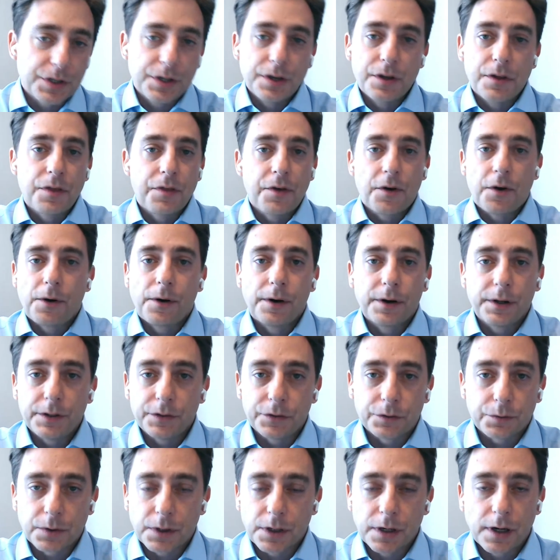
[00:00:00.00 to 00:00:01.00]
the
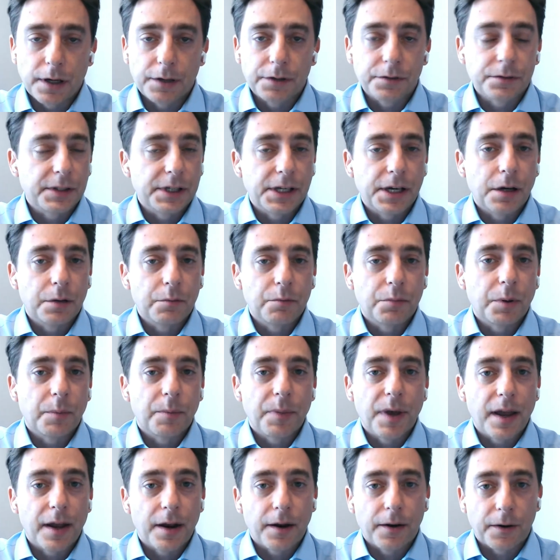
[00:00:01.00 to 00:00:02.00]
authorities were utterly
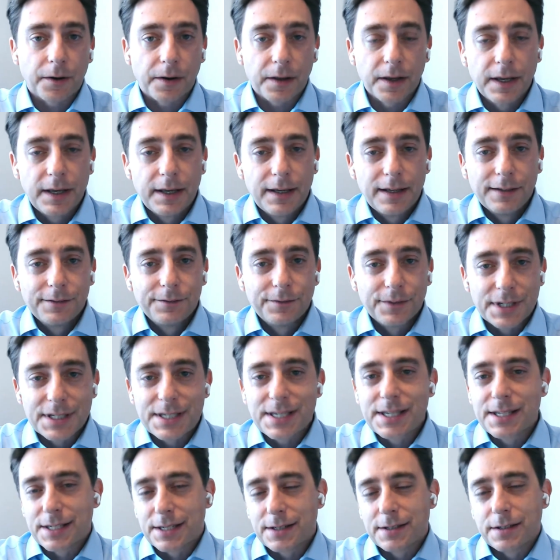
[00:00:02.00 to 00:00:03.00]
unprepared.
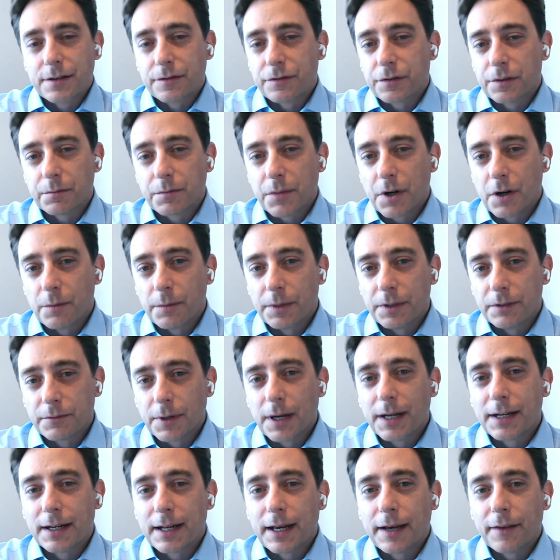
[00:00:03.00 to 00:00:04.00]
This is a different moment.
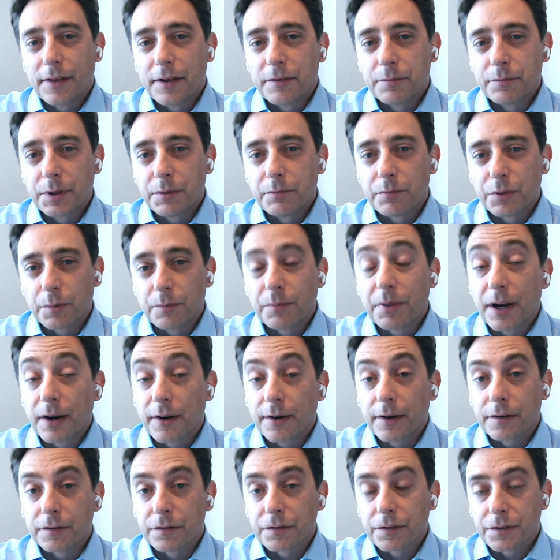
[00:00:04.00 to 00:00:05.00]
Right now, they've been mm-hmm.
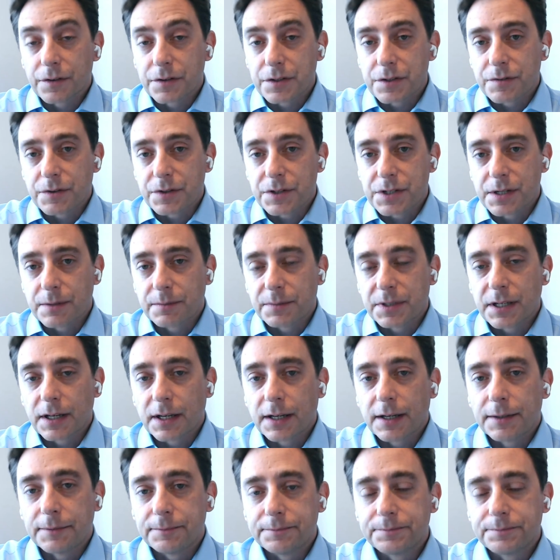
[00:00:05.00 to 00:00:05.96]
preparing for this for some time.